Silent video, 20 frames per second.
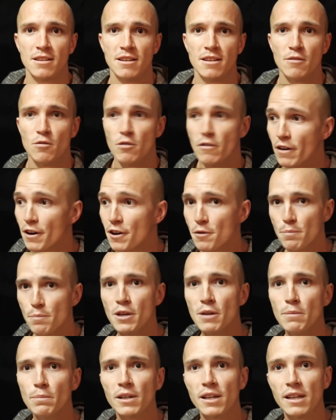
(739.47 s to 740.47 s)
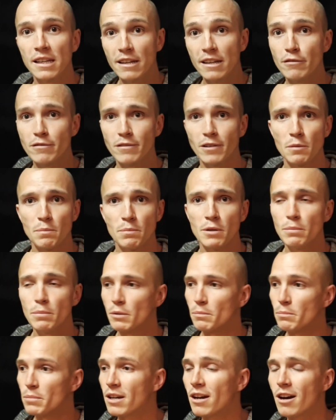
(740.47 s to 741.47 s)
with other people and live with other people and
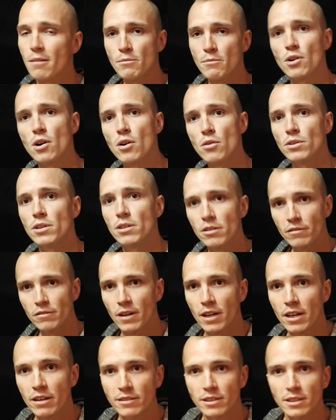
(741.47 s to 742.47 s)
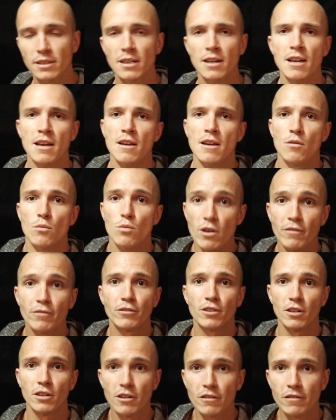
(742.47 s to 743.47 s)
become your own Earth Haven with
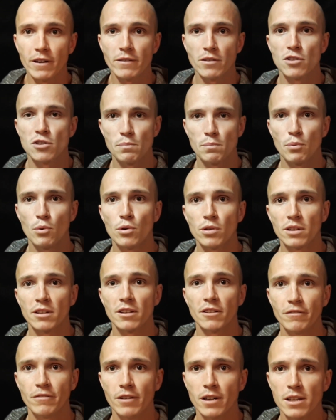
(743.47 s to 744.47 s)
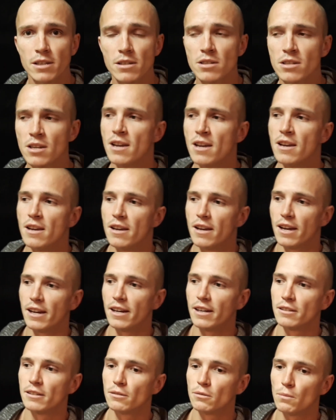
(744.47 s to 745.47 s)
the Earth Haven support and the funds,
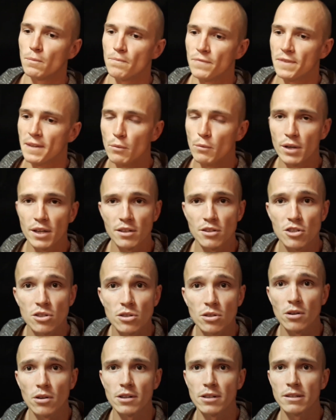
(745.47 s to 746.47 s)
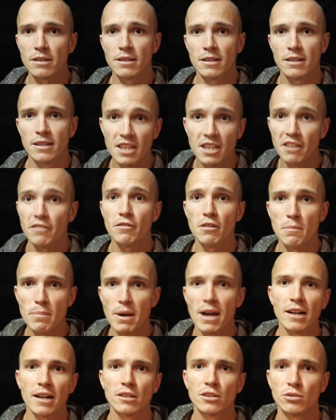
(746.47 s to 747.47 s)
and we can start giving
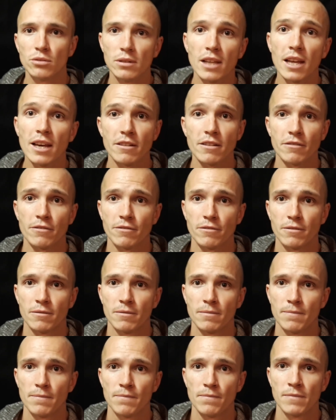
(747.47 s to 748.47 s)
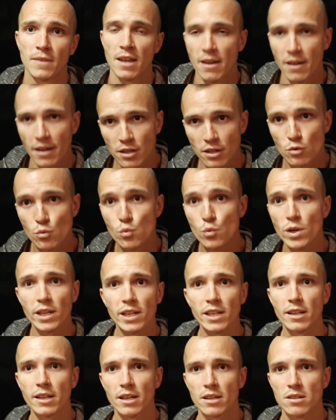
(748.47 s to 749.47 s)
back to life. It's really
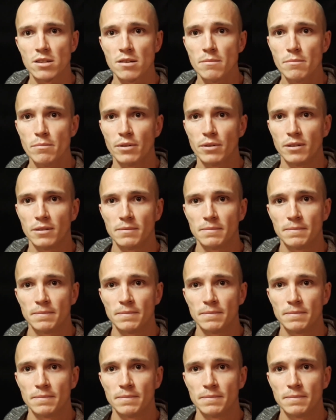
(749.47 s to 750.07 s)
that simple.